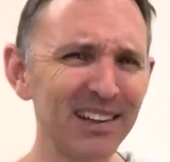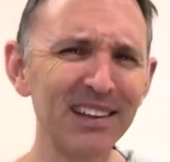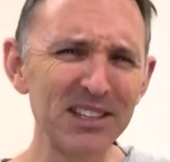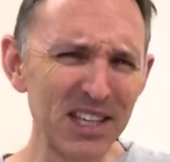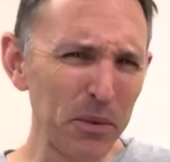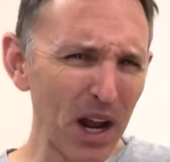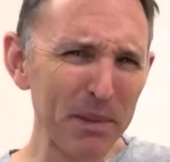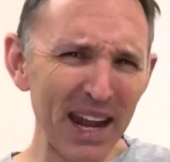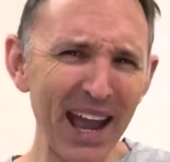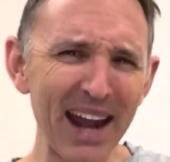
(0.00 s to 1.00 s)
You see what I'm
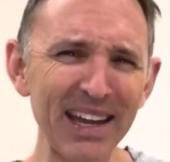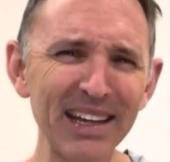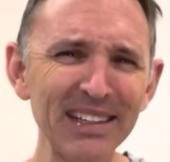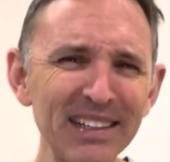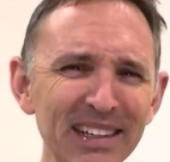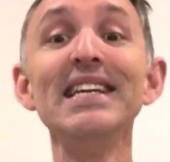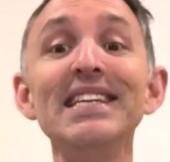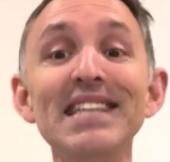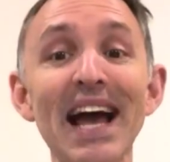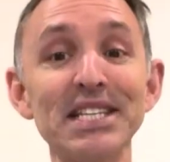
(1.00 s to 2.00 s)
getting at here?
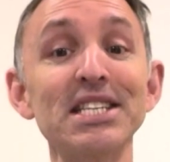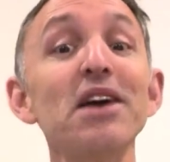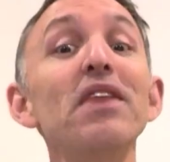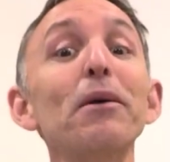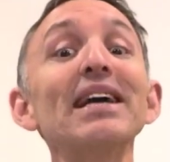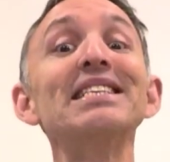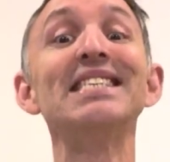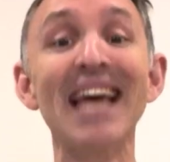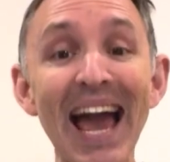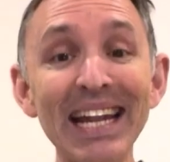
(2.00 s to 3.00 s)
Yes, there are
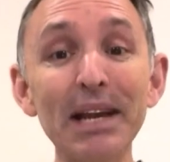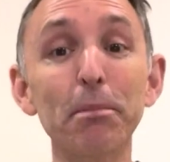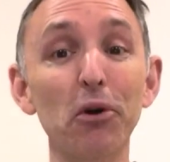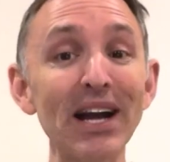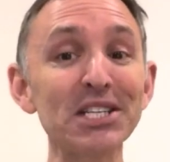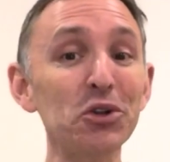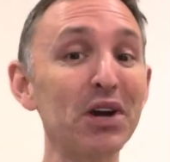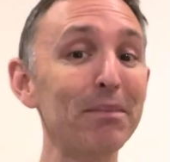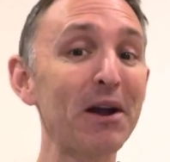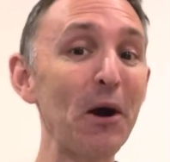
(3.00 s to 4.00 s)
10 price
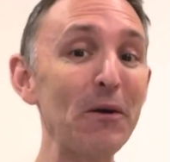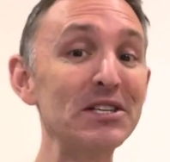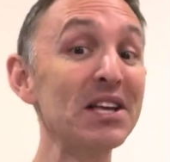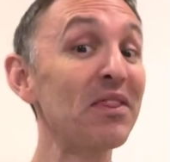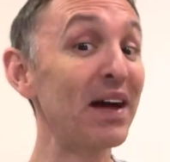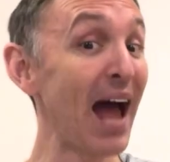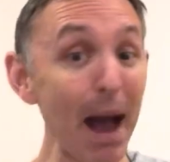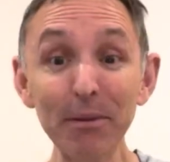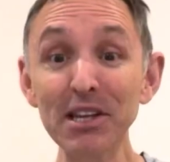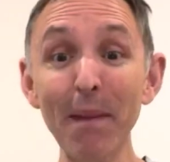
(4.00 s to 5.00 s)
lookup codes that
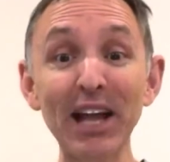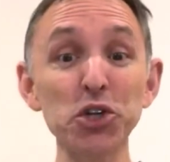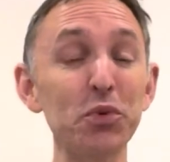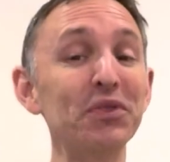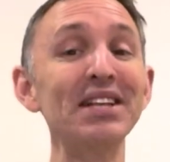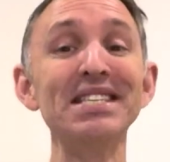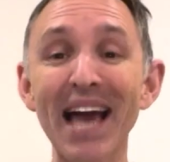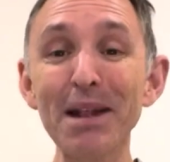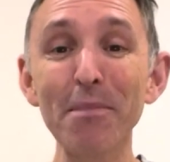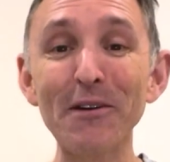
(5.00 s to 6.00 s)
happen to match with the
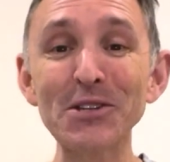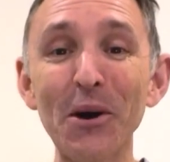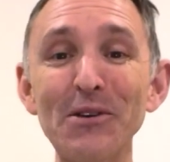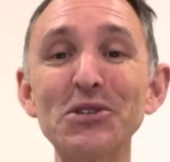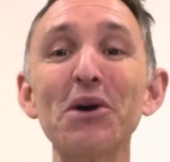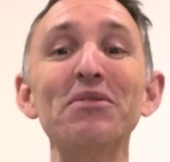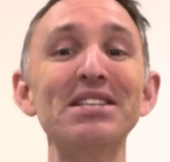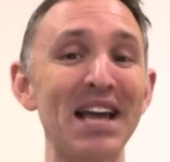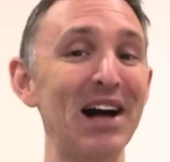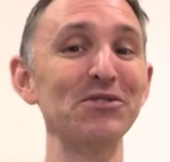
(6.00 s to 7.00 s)
10 postcodes of the
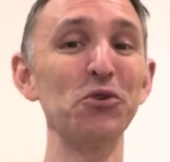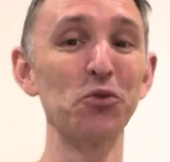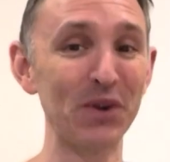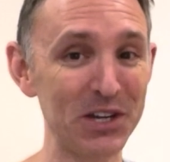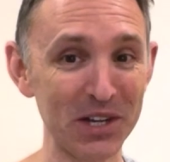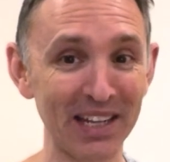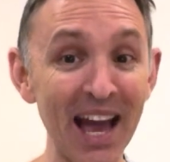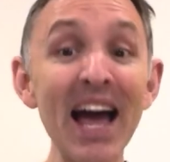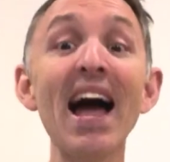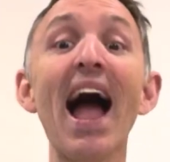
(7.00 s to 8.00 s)
Townsville region.
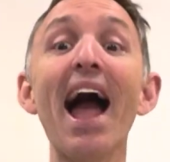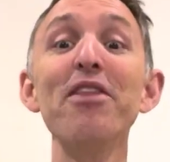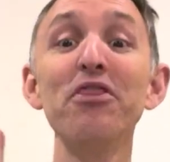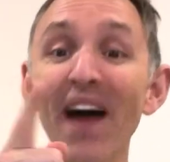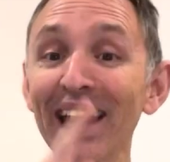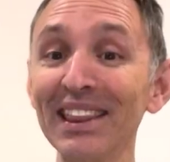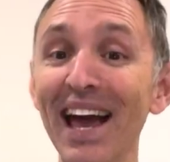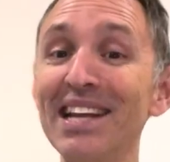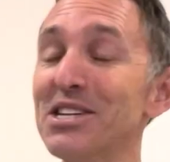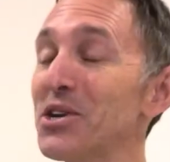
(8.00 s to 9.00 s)
And that,
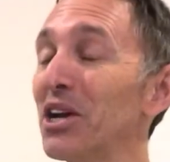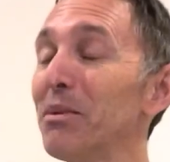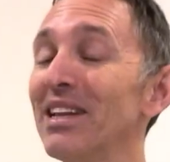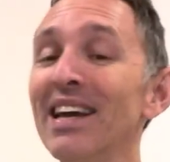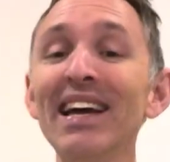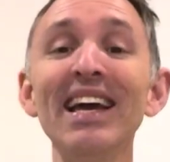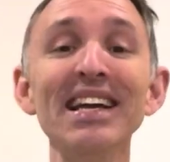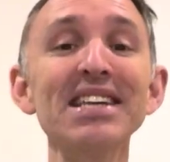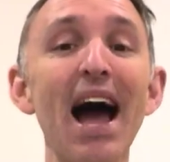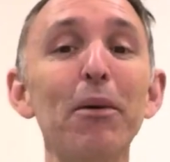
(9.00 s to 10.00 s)
ladies and gentlemen, is
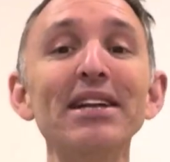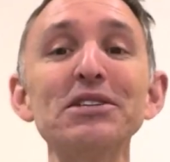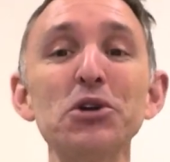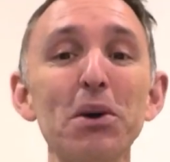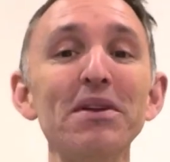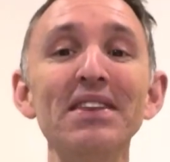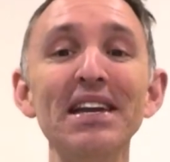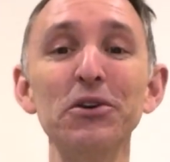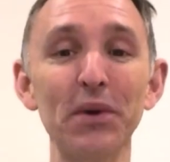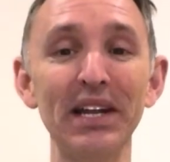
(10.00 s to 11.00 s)
how I determine the
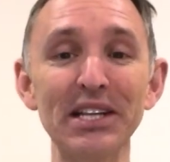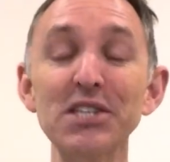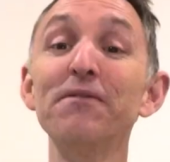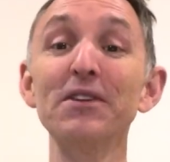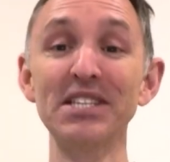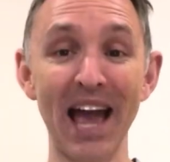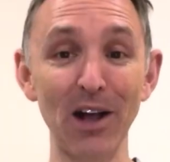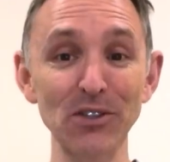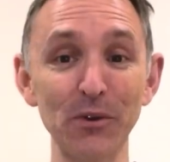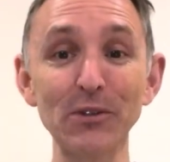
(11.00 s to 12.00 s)
ingredients for
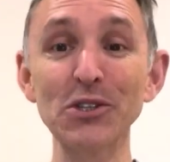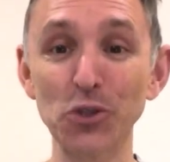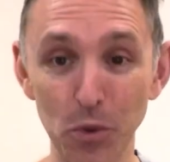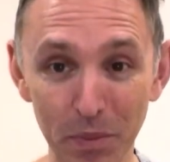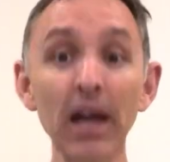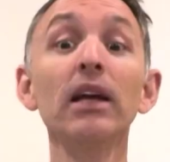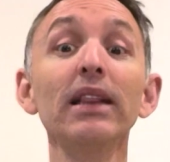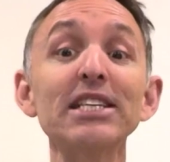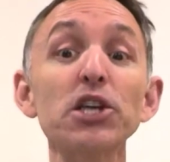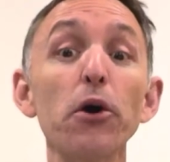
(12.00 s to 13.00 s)
Townsville Soup.
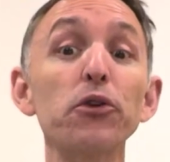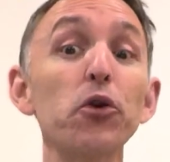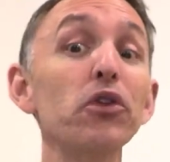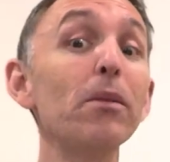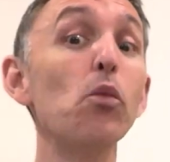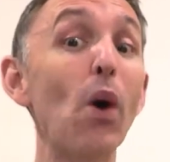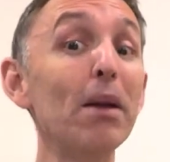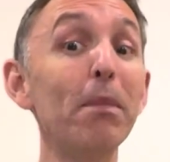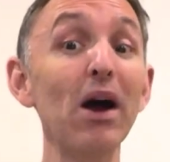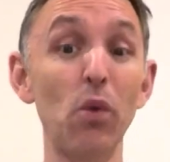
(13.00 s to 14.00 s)
Let's go through them one
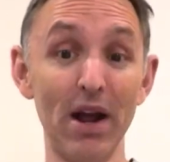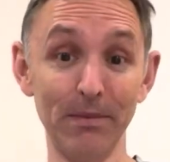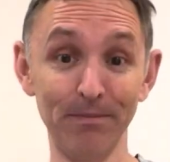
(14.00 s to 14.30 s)
by one.